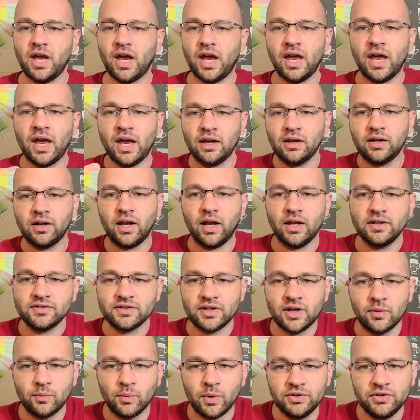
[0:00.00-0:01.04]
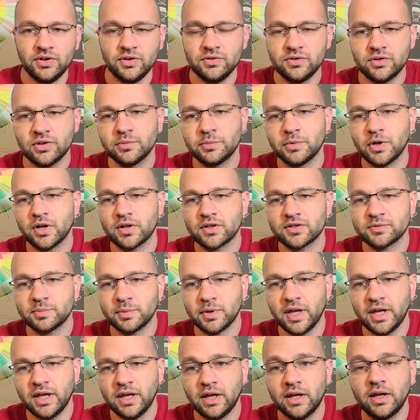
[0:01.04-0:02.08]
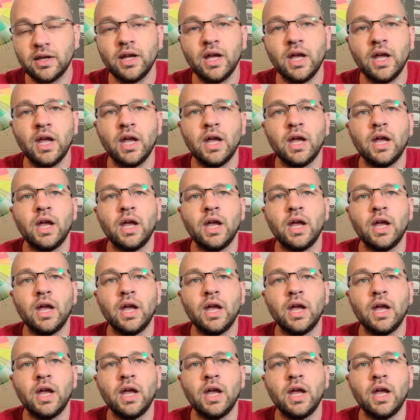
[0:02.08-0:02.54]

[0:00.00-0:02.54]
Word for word: I had, I saw one YouTuber explain it.